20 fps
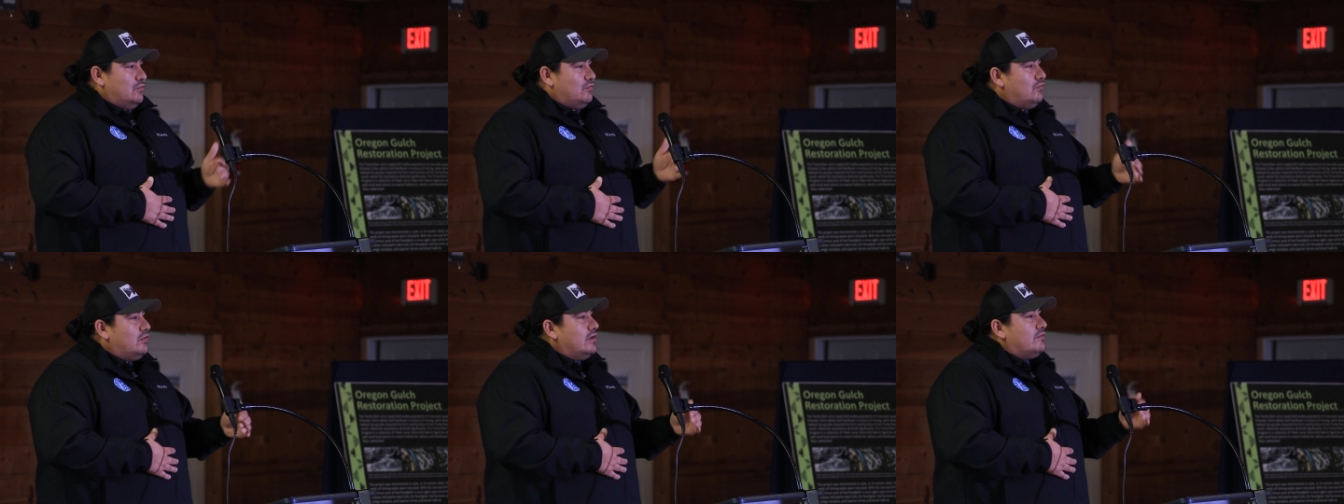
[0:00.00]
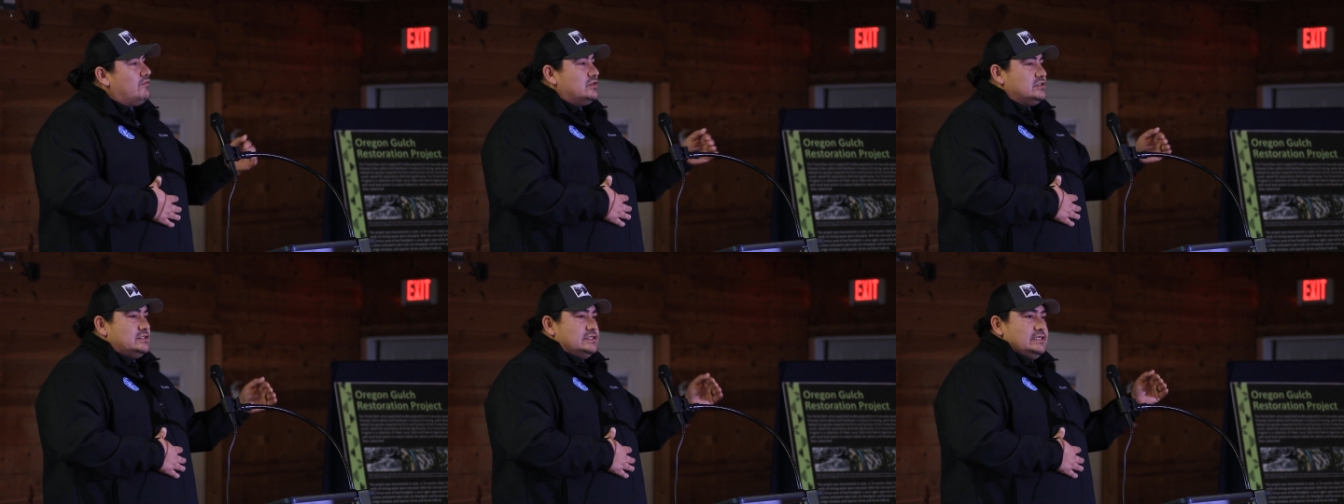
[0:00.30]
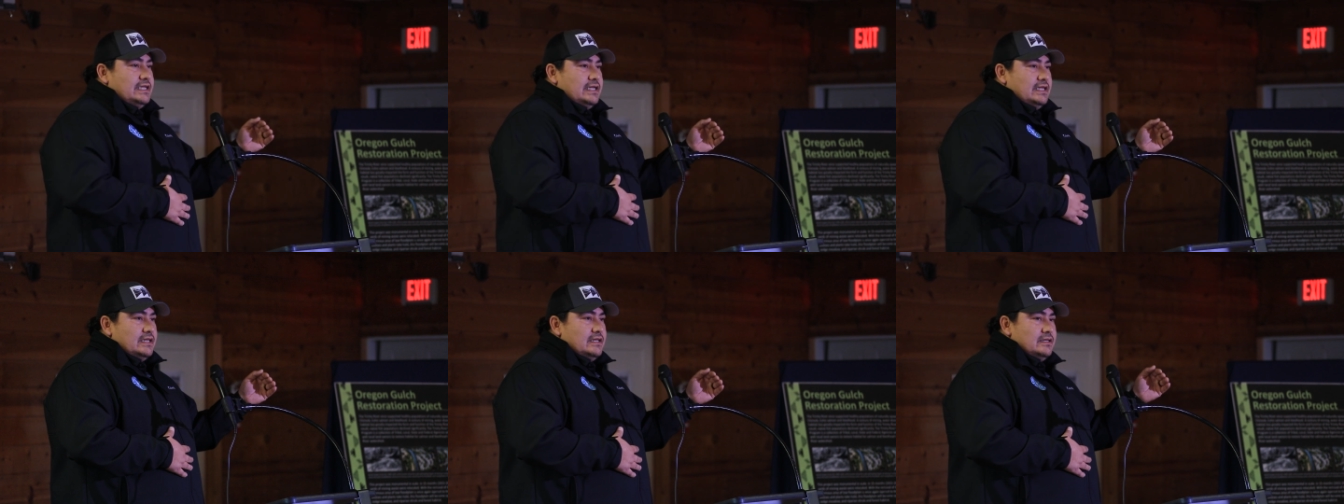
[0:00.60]
Rivers
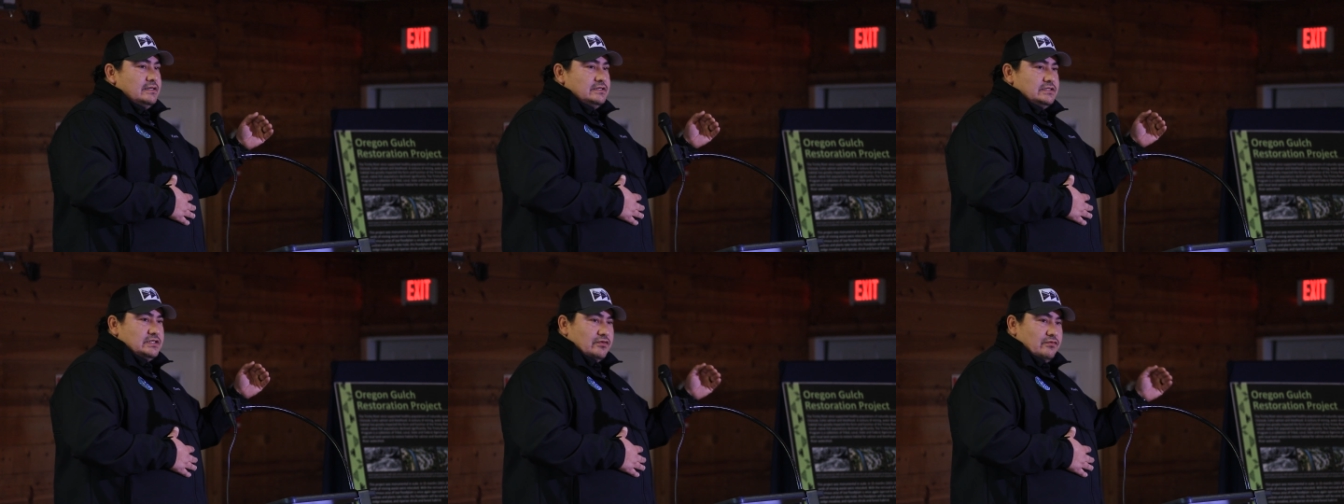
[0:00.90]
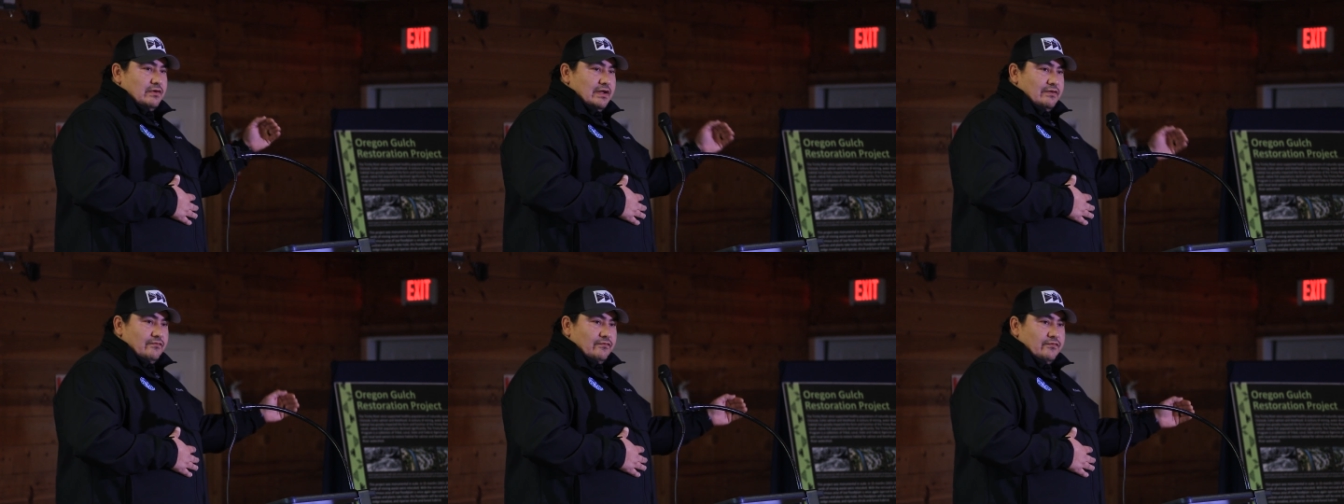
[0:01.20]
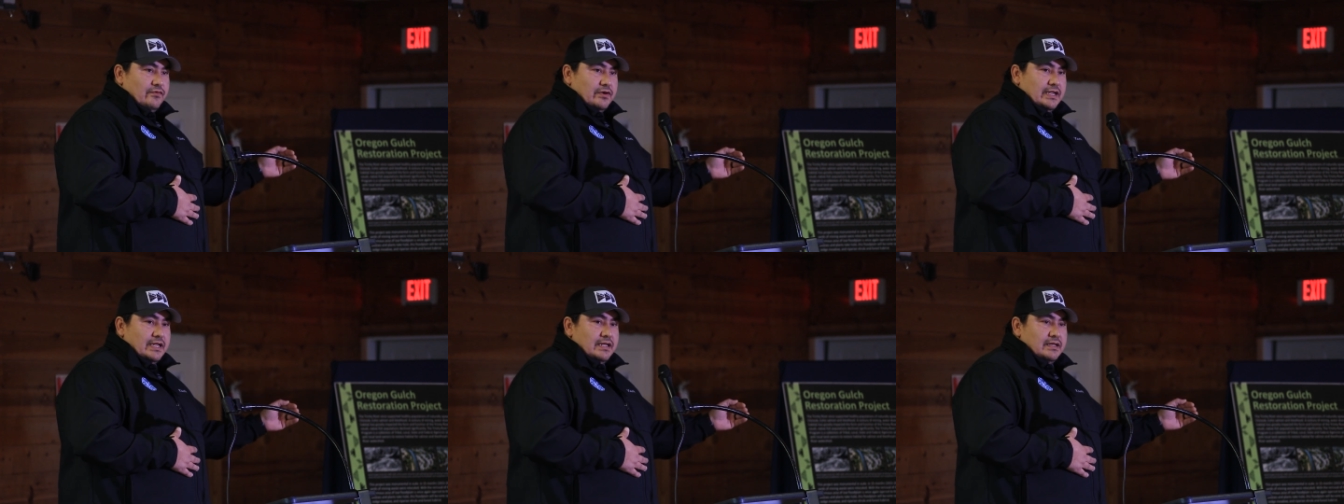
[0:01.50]
need to run
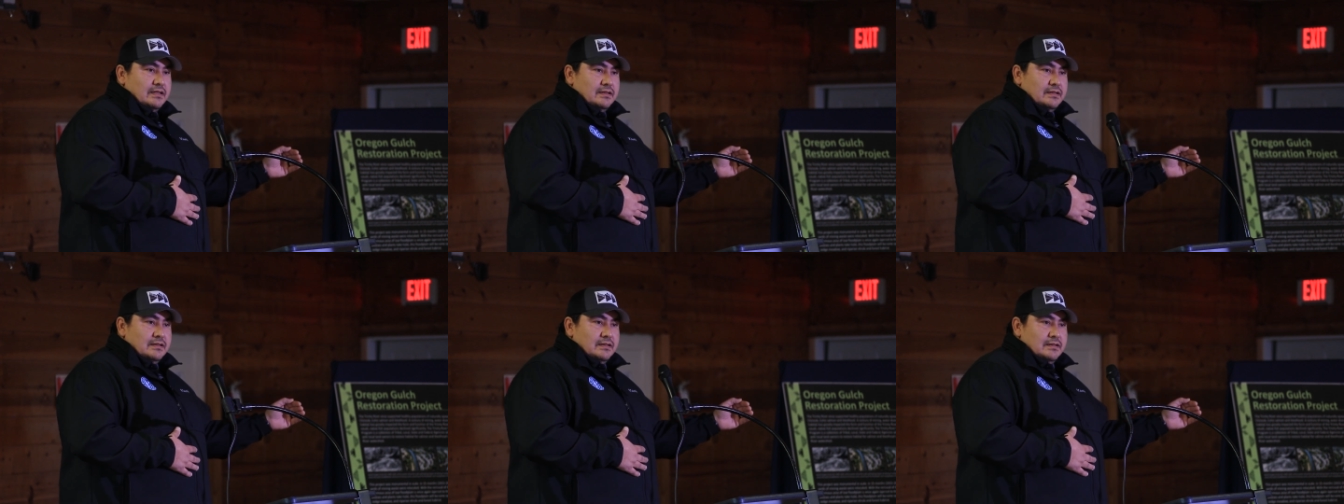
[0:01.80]
free.